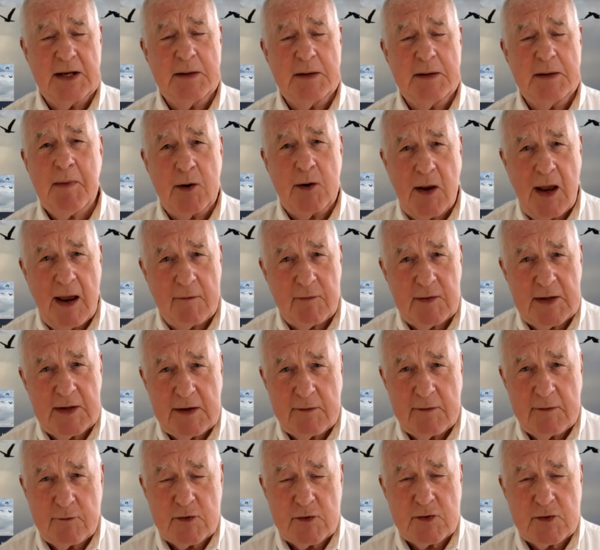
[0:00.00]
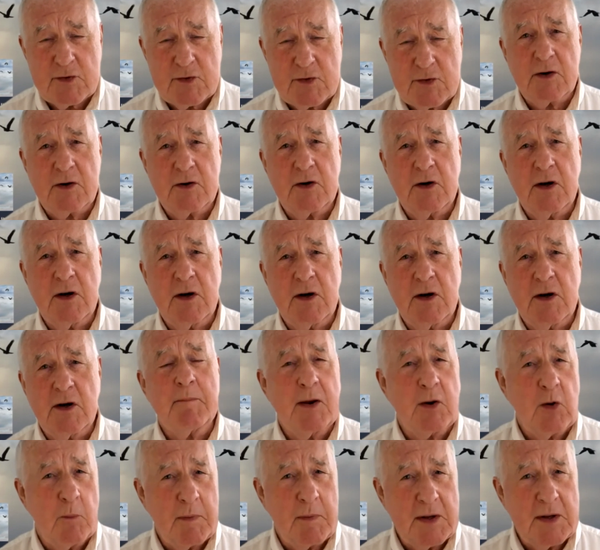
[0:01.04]
It may not have the infrastructure, it may
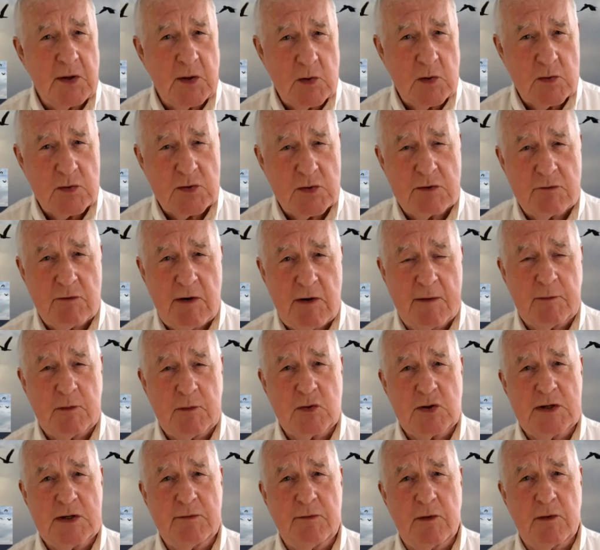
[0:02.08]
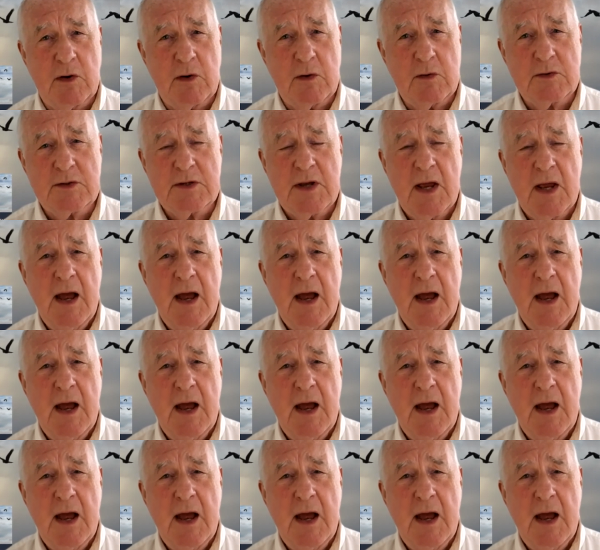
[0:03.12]
not be used to refugee flows.